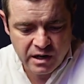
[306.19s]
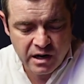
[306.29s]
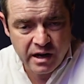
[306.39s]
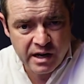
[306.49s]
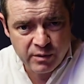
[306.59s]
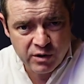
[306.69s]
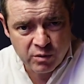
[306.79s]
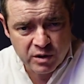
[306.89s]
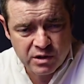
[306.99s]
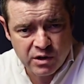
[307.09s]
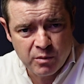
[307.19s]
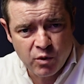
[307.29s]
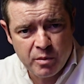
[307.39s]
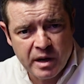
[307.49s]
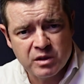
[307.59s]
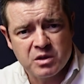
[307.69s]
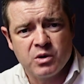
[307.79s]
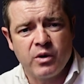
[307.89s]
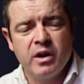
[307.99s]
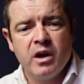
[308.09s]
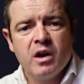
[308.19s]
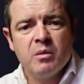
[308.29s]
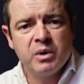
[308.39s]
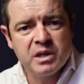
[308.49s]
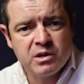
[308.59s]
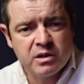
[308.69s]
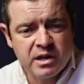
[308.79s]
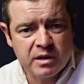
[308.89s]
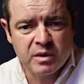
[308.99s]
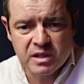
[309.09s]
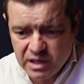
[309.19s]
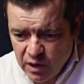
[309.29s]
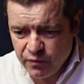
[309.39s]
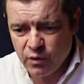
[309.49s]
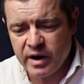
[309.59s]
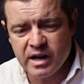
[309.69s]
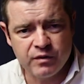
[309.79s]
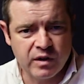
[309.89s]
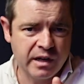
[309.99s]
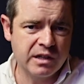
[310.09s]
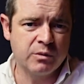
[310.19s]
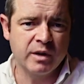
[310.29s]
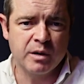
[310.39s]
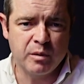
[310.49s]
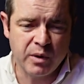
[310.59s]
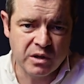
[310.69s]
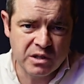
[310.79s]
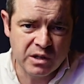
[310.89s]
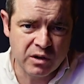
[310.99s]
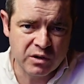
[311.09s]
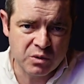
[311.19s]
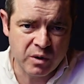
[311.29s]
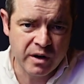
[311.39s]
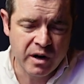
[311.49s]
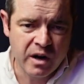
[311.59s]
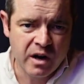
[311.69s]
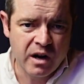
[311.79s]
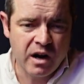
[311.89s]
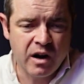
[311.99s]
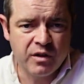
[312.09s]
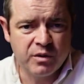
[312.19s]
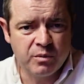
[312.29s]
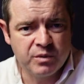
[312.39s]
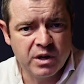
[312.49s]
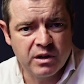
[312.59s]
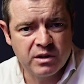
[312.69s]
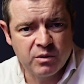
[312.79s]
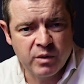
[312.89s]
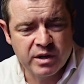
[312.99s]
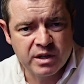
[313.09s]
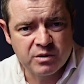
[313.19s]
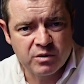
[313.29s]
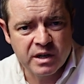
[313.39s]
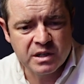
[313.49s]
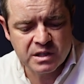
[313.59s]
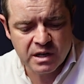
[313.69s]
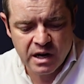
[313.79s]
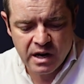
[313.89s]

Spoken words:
Anyone who wants to know more about the story, please contact myself or any of the links that we're going to be posting on this one when it is released.